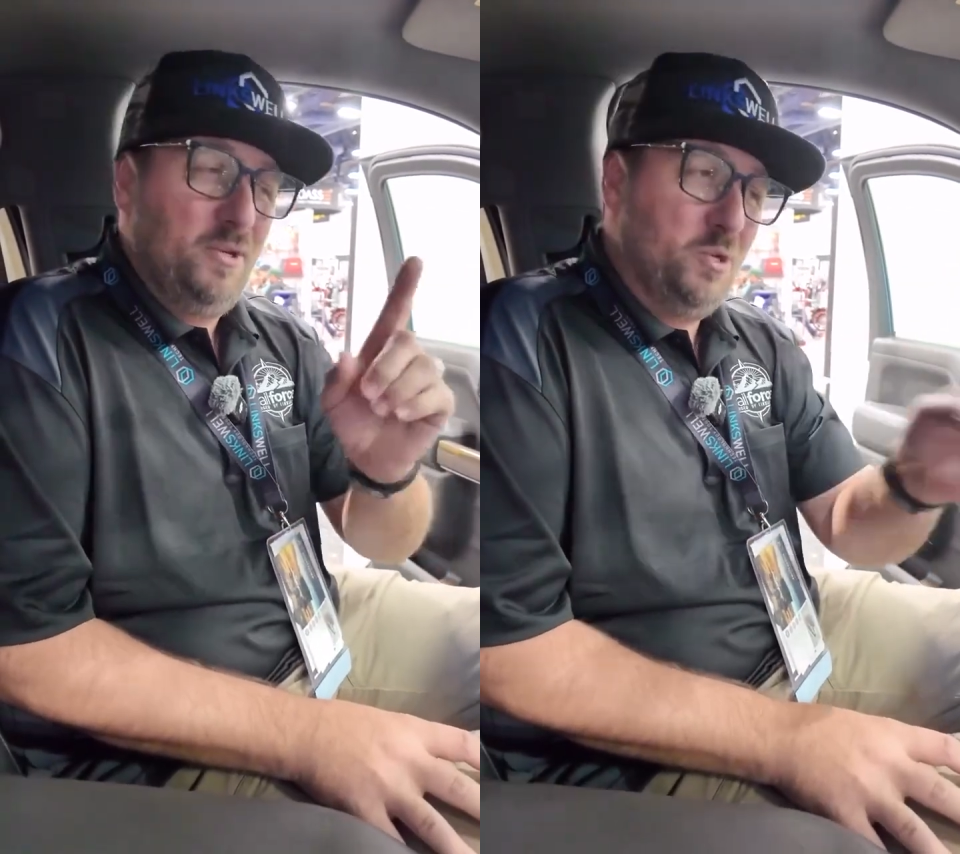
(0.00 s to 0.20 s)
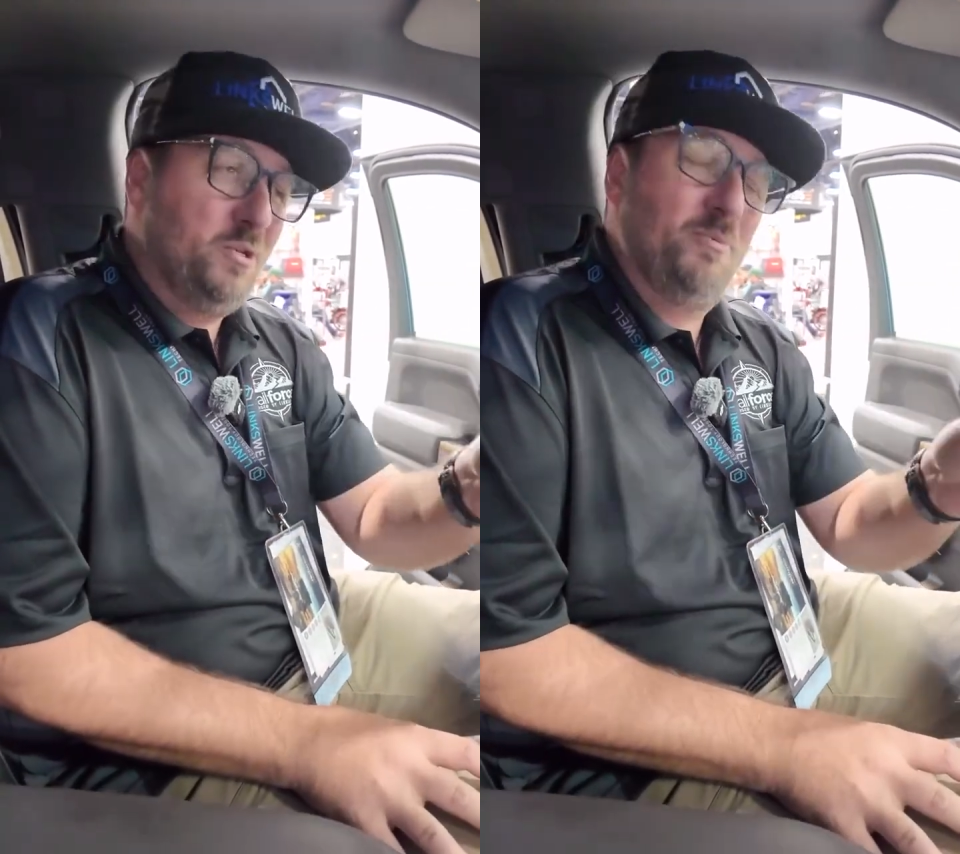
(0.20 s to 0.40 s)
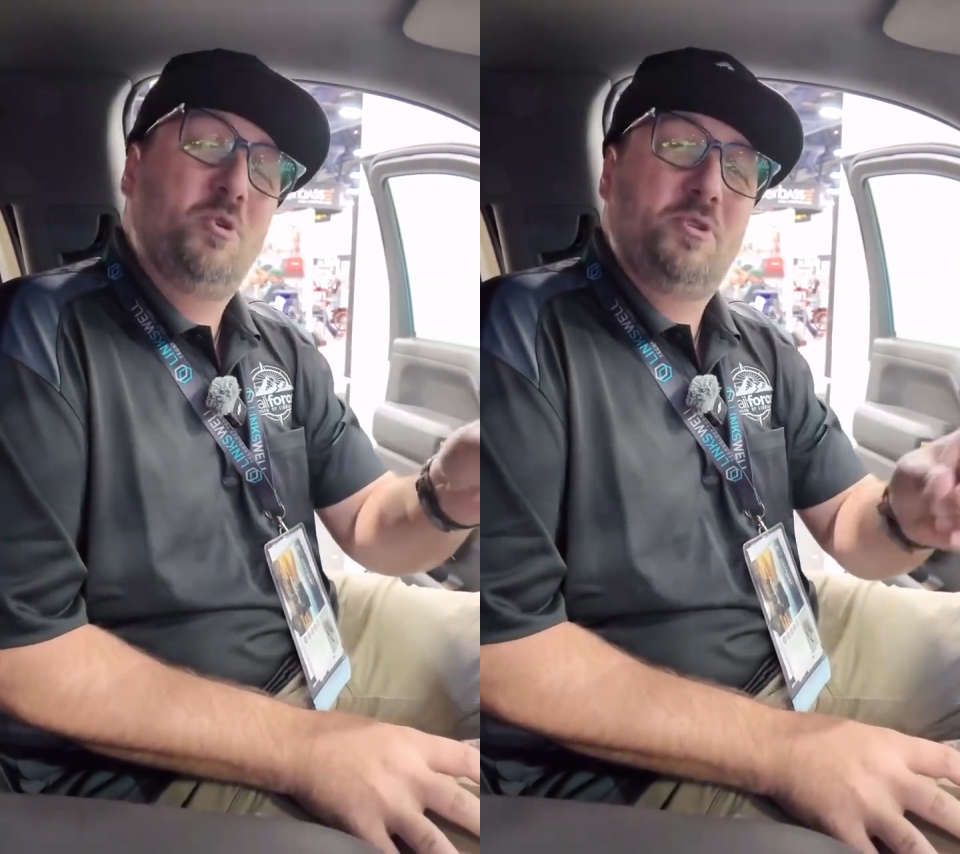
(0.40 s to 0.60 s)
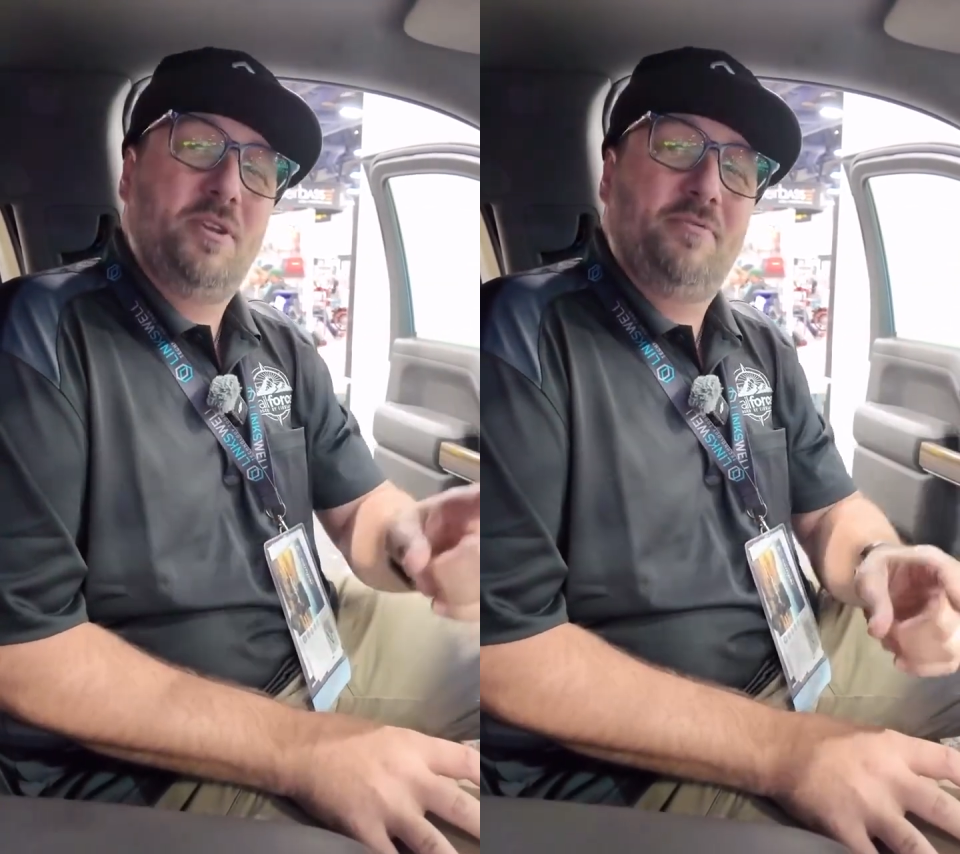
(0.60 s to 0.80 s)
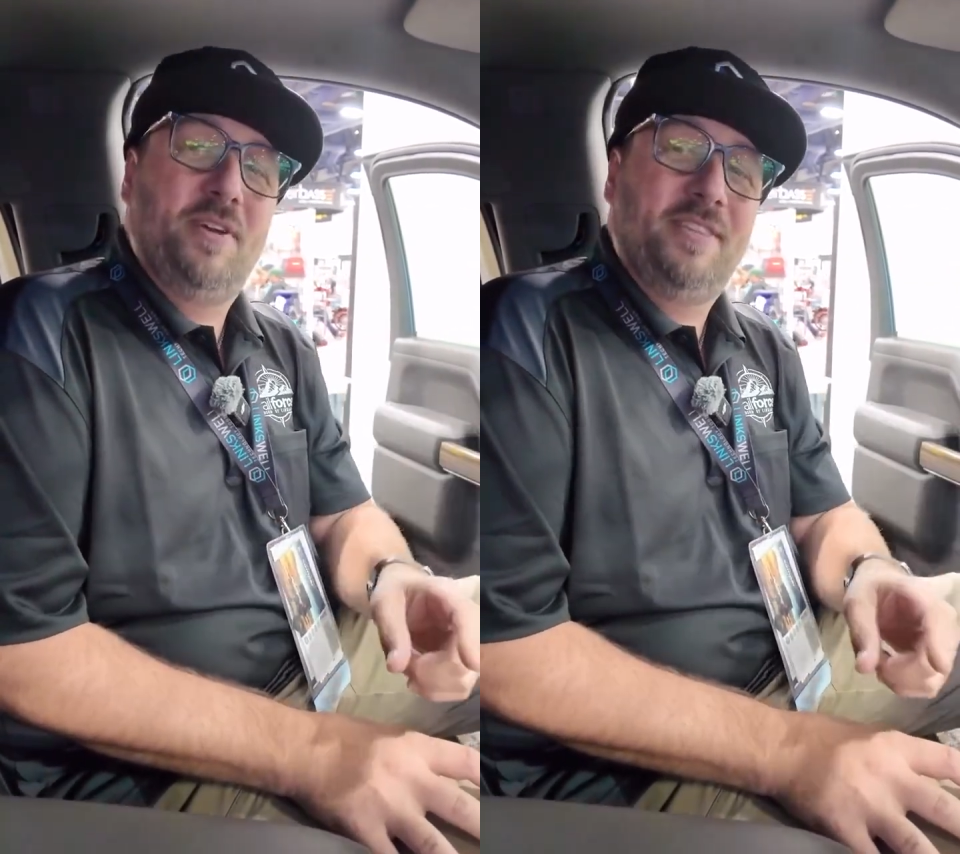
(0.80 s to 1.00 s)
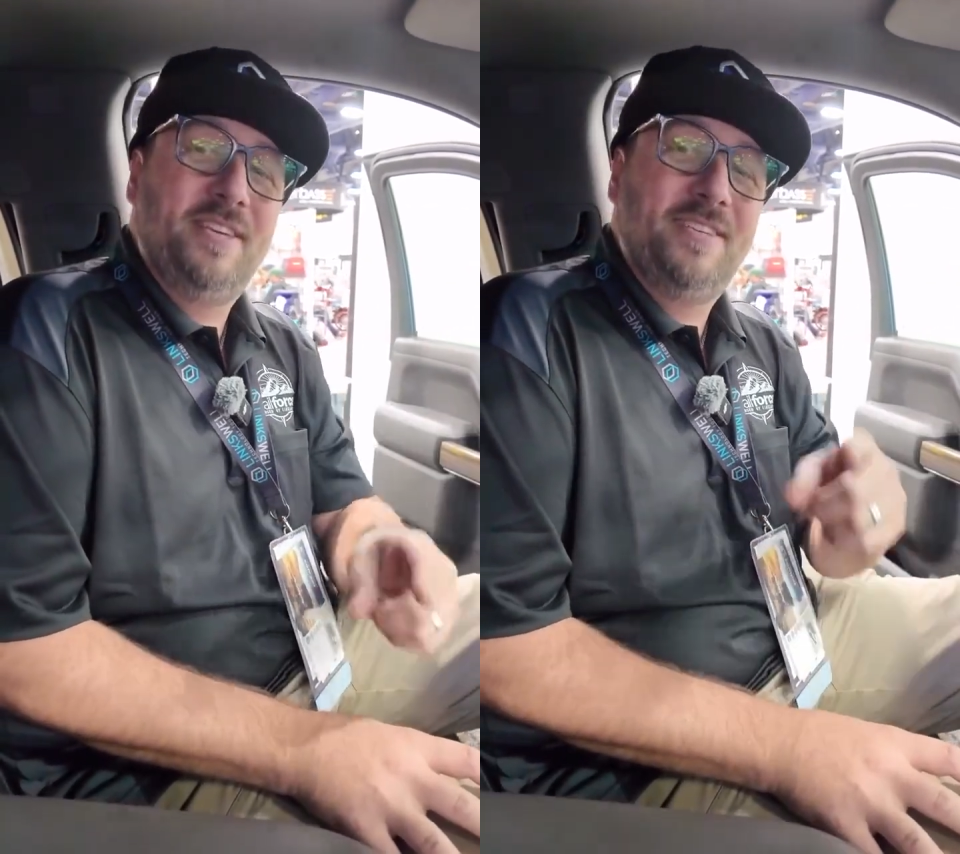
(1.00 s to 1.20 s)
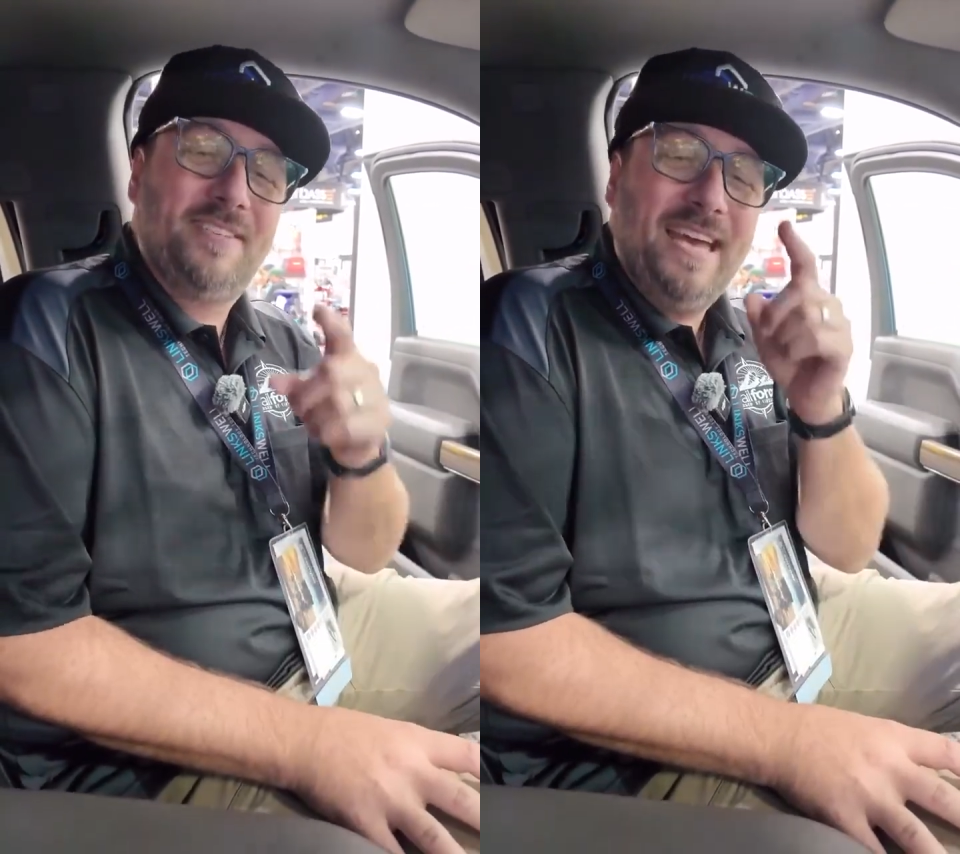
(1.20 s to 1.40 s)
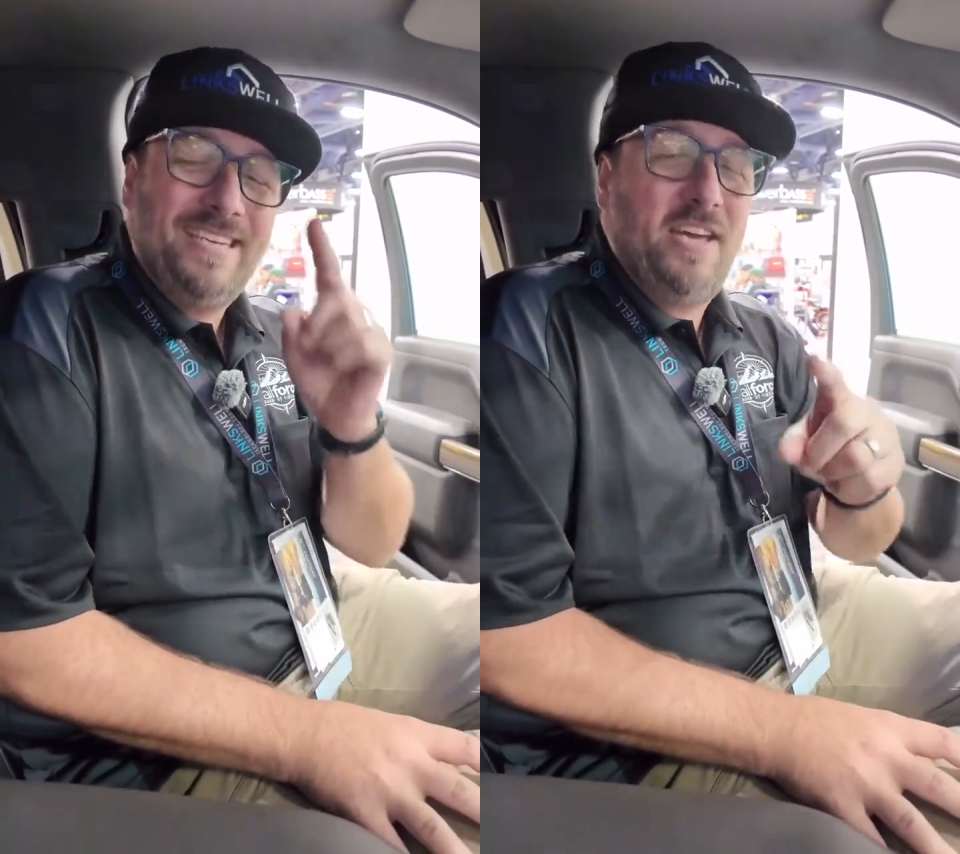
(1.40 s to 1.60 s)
Do some cool stuff like this.